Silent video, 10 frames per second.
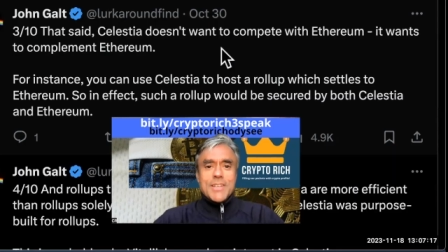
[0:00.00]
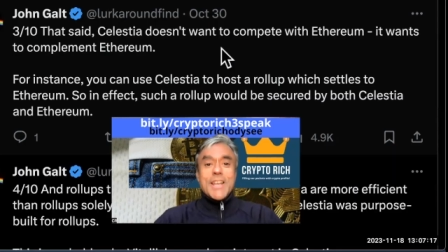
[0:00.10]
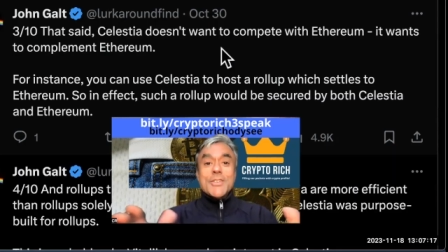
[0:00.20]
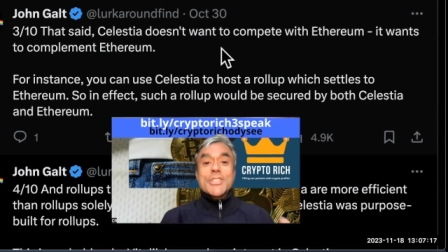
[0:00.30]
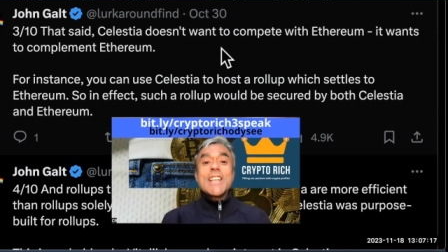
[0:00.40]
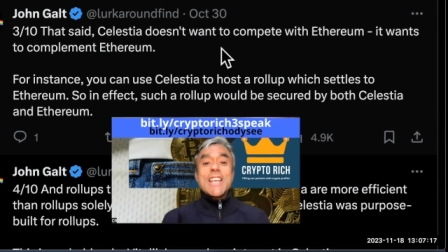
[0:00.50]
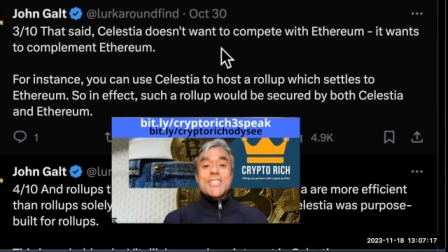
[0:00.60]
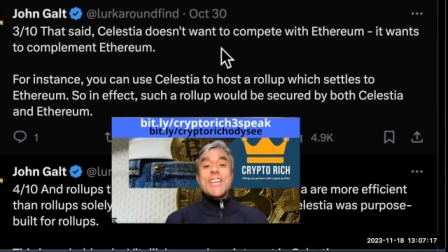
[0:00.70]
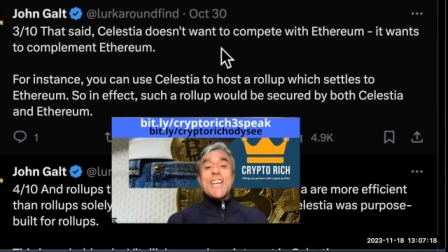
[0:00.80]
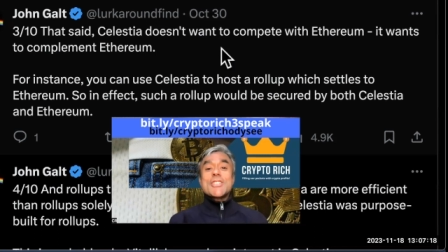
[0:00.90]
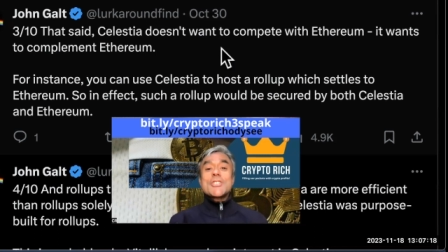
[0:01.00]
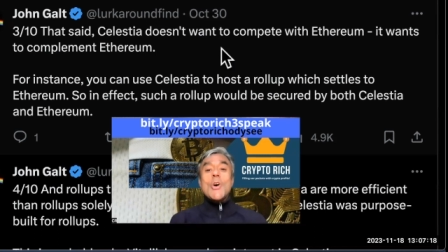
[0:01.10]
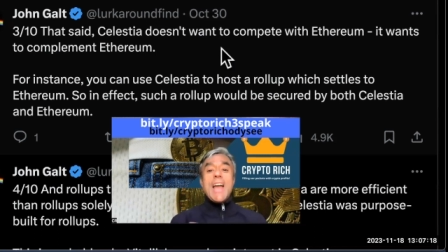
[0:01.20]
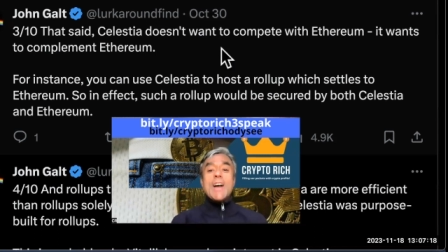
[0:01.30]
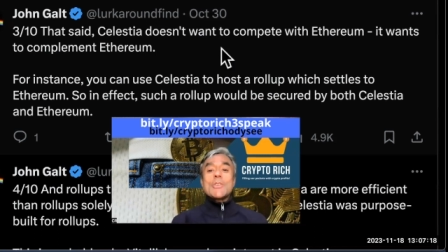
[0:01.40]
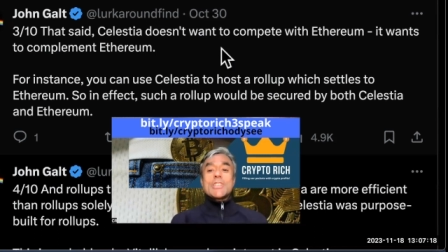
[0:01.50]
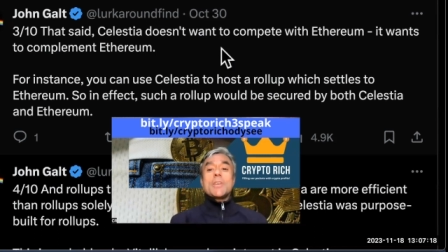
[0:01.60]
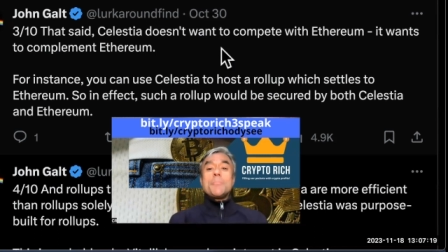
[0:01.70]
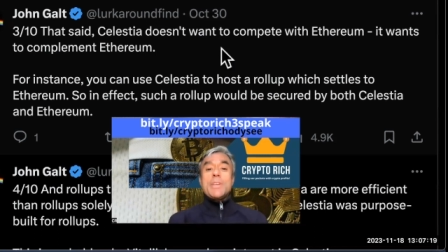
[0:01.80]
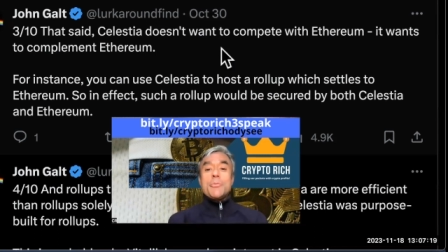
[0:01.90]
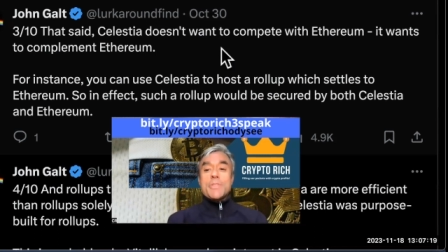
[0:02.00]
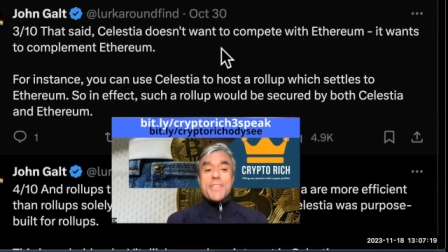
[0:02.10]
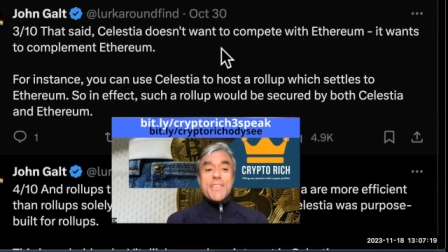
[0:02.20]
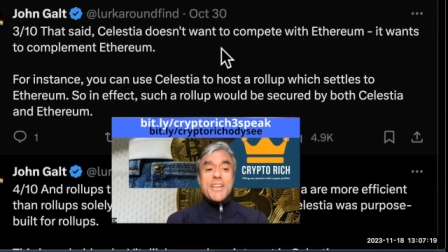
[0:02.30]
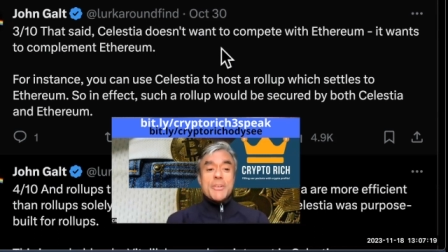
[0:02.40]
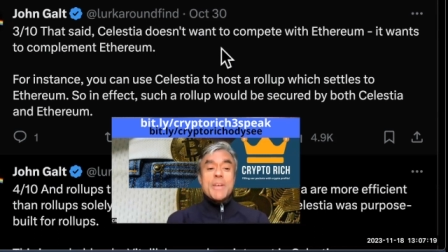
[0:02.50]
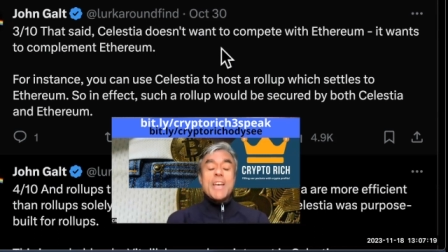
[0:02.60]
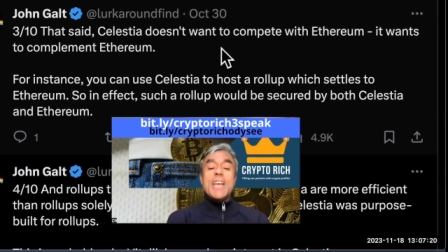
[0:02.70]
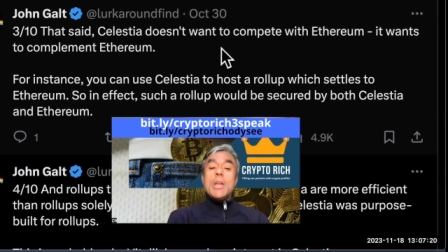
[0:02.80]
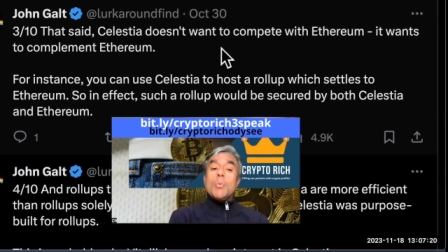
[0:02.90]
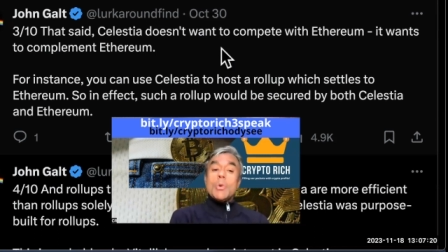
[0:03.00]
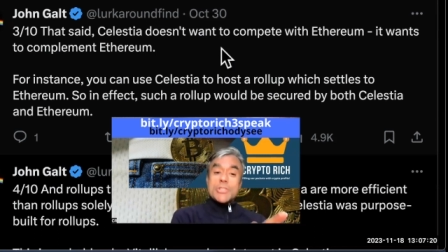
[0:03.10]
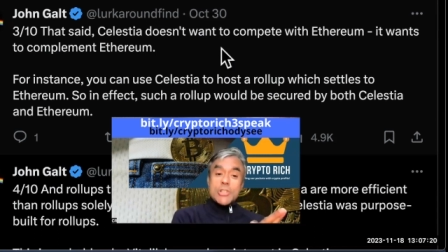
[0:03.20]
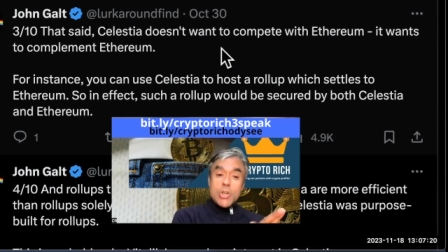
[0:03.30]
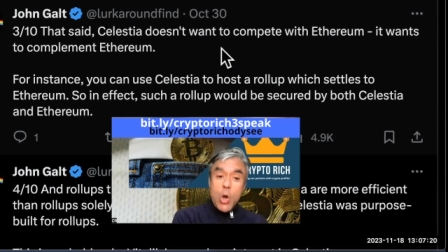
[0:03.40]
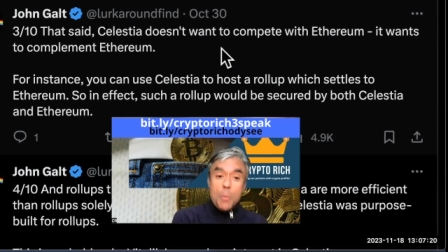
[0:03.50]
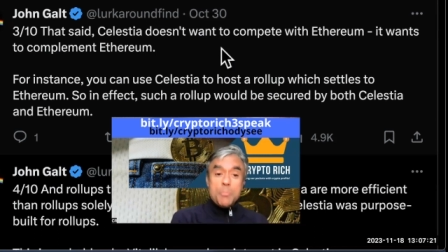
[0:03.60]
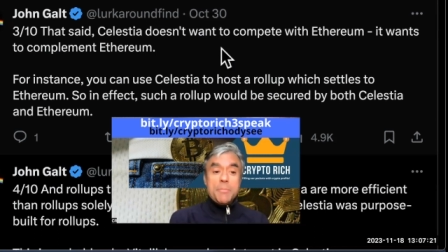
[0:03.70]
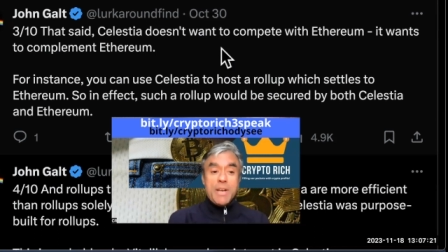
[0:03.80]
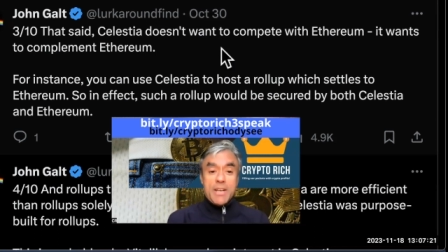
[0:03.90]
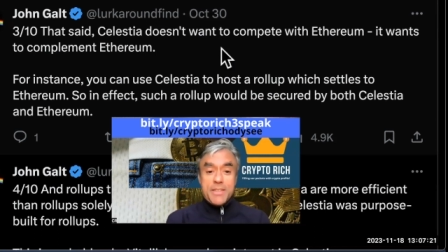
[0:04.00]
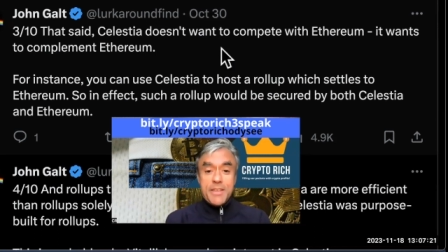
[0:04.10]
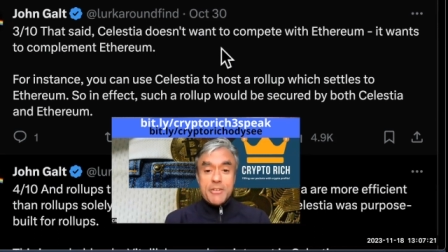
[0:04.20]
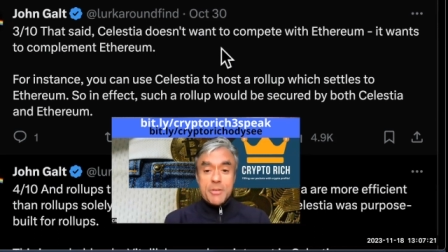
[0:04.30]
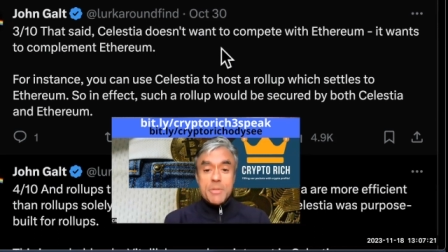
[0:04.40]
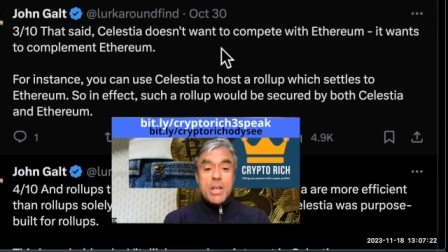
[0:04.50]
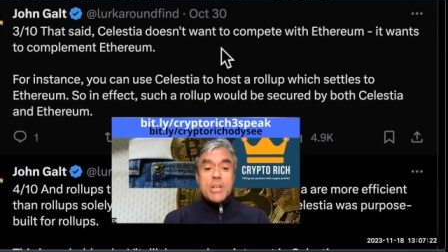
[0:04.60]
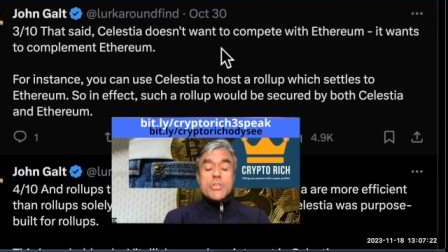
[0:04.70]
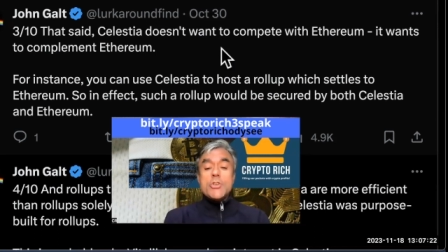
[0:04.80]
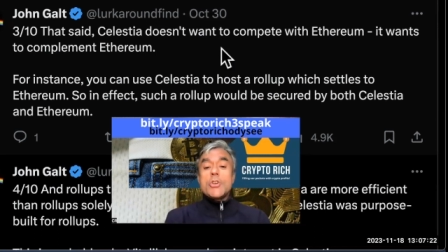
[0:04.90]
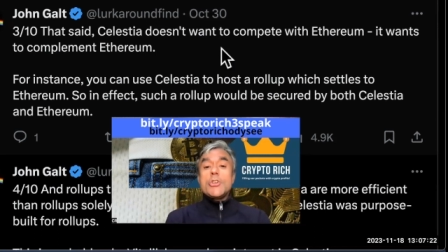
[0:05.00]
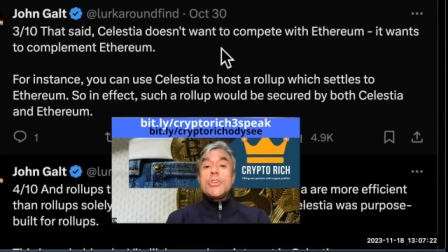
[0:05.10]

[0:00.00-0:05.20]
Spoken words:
Now, Celestia is not out to compete with Ethereum. It wants to complement Ethereum. So you can